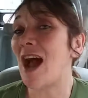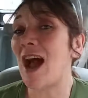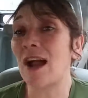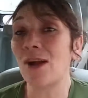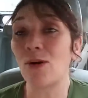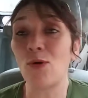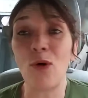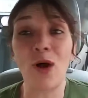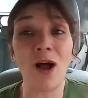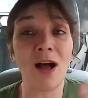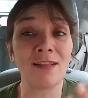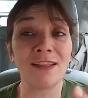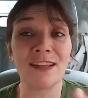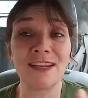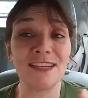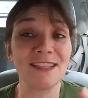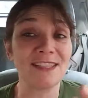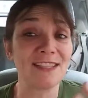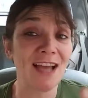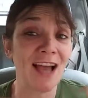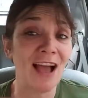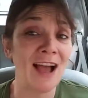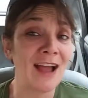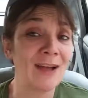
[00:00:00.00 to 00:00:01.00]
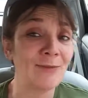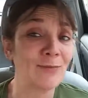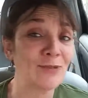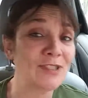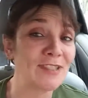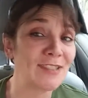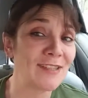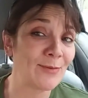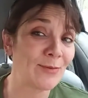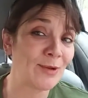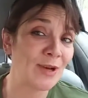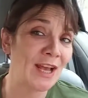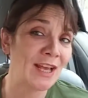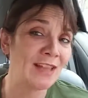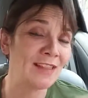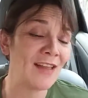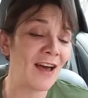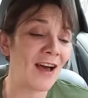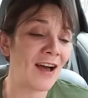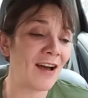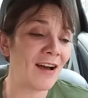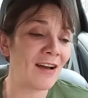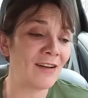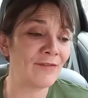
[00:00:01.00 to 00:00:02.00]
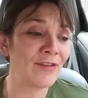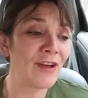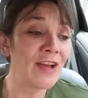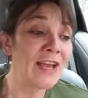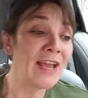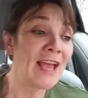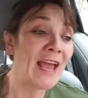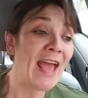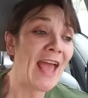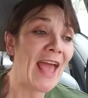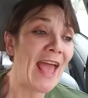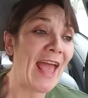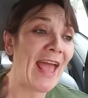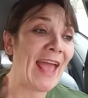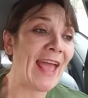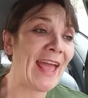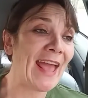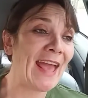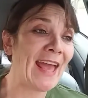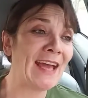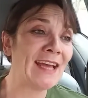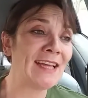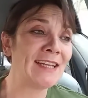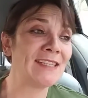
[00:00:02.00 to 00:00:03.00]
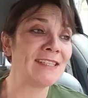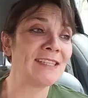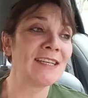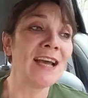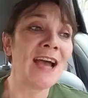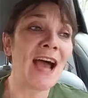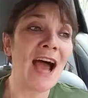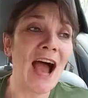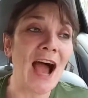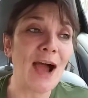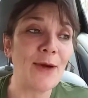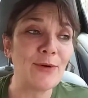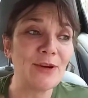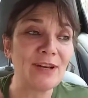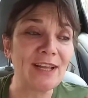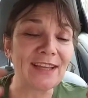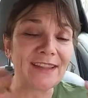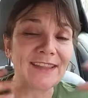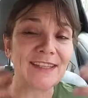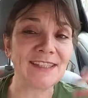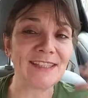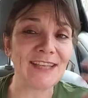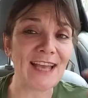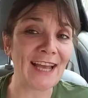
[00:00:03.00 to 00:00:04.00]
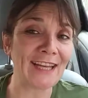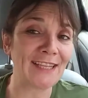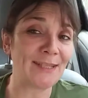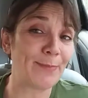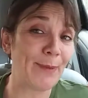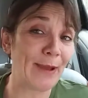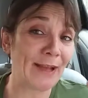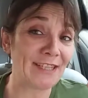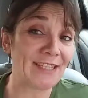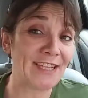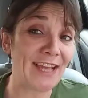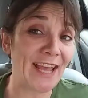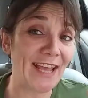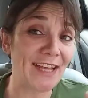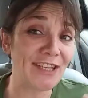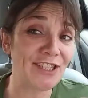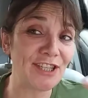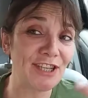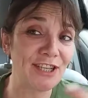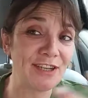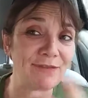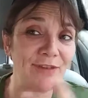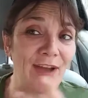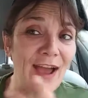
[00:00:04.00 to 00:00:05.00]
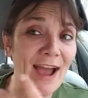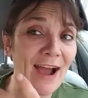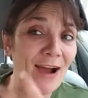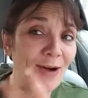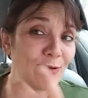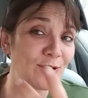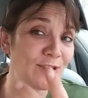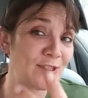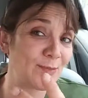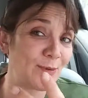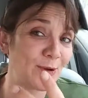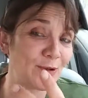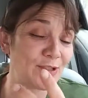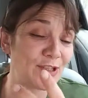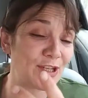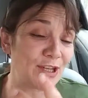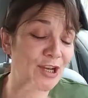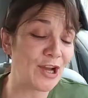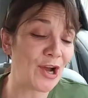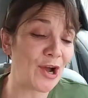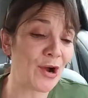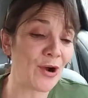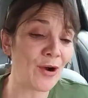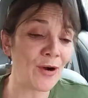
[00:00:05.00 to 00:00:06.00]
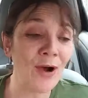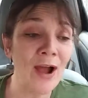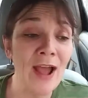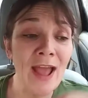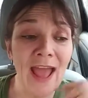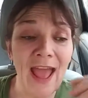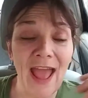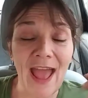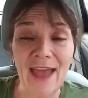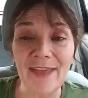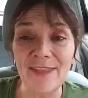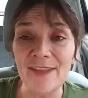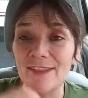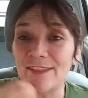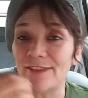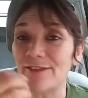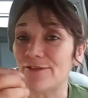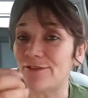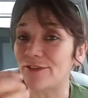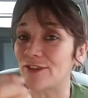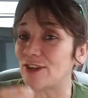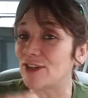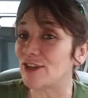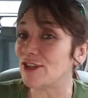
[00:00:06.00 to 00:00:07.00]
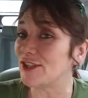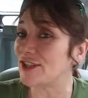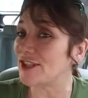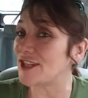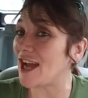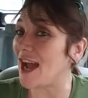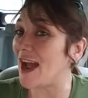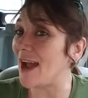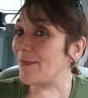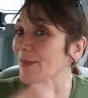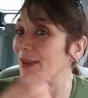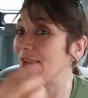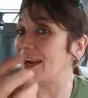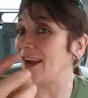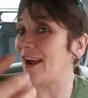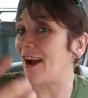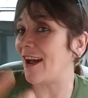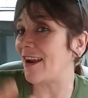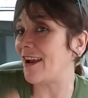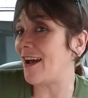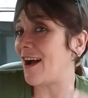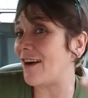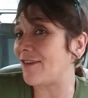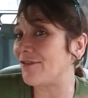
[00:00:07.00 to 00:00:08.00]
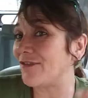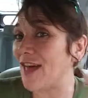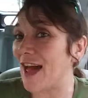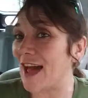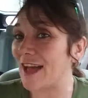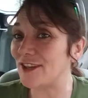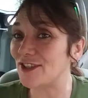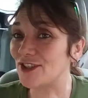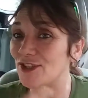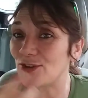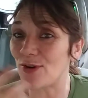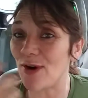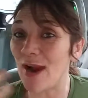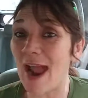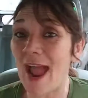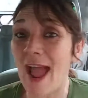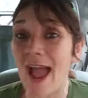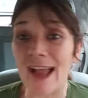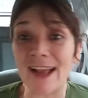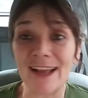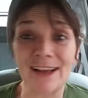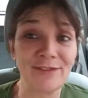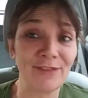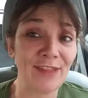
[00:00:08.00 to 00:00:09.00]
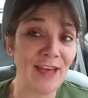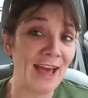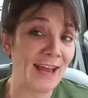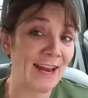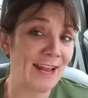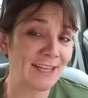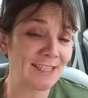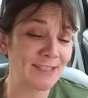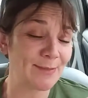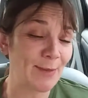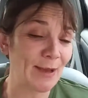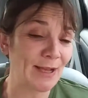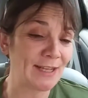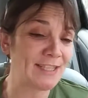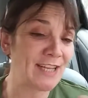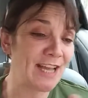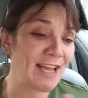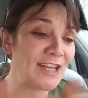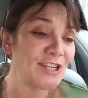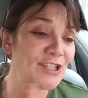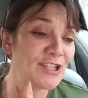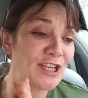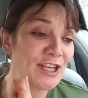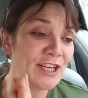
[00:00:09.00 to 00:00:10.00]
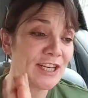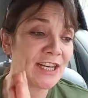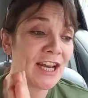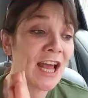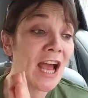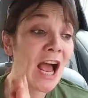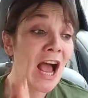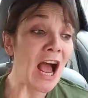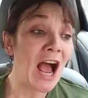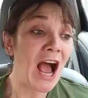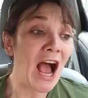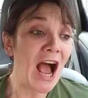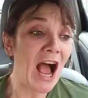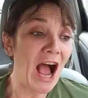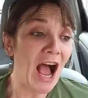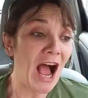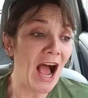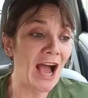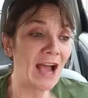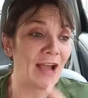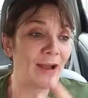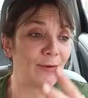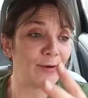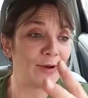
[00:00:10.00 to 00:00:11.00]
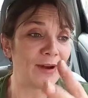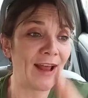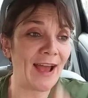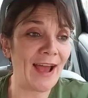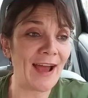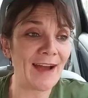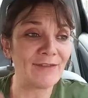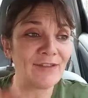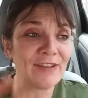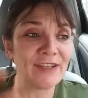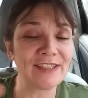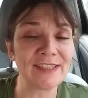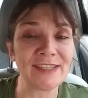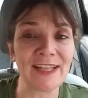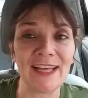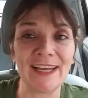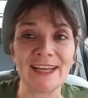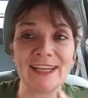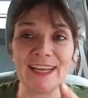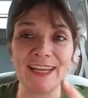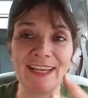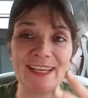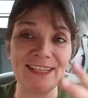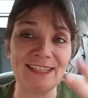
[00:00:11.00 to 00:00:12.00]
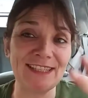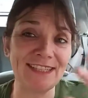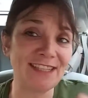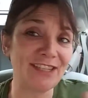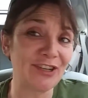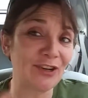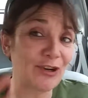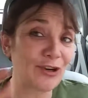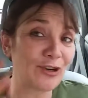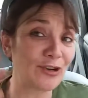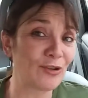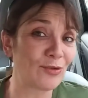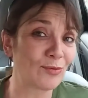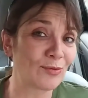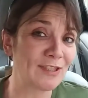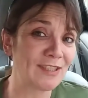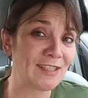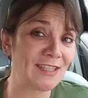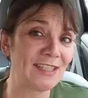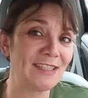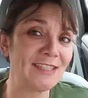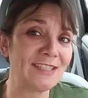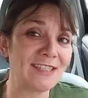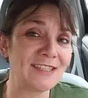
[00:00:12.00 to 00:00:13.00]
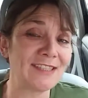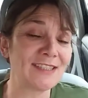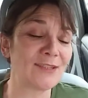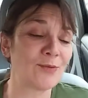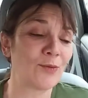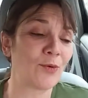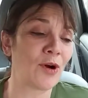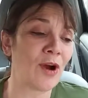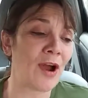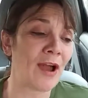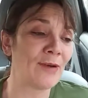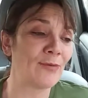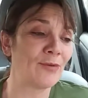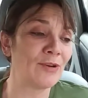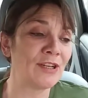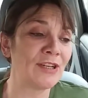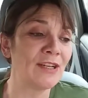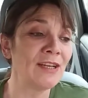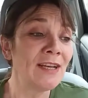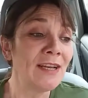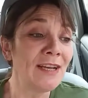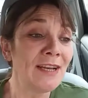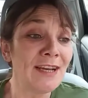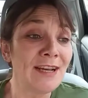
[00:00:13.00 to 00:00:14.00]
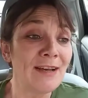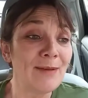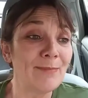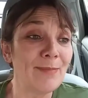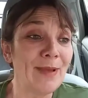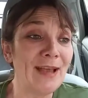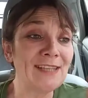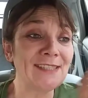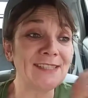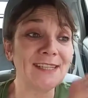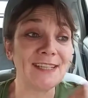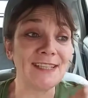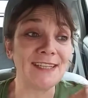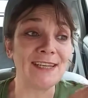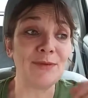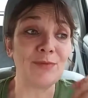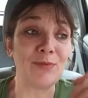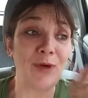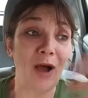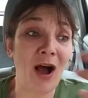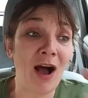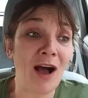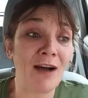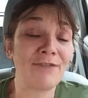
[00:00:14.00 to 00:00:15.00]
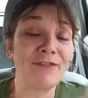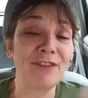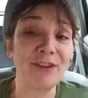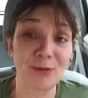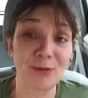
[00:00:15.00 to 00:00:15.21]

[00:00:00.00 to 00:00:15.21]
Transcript: quality time with someone I love. And I would get this expectation of how it was supposed to go. And then the first time that it got off that track of that expectation, I would have this like internal resistance where I would basically often